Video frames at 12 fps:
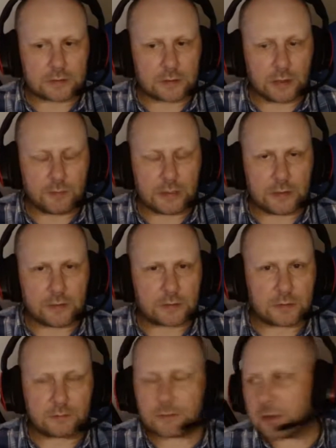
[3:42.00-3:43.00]
I mean,
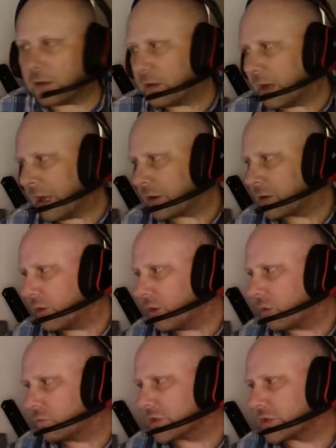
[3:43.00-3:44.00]

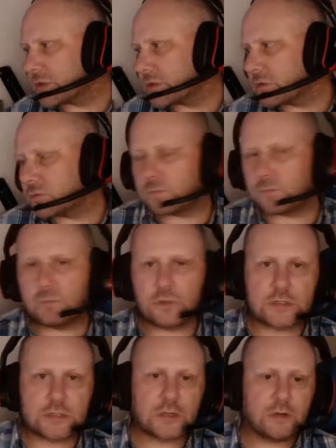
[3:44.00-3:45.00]
alcohol was
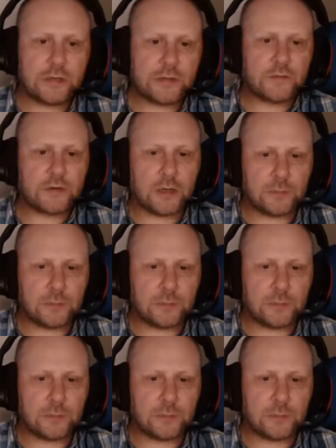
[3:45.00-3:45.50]
kind of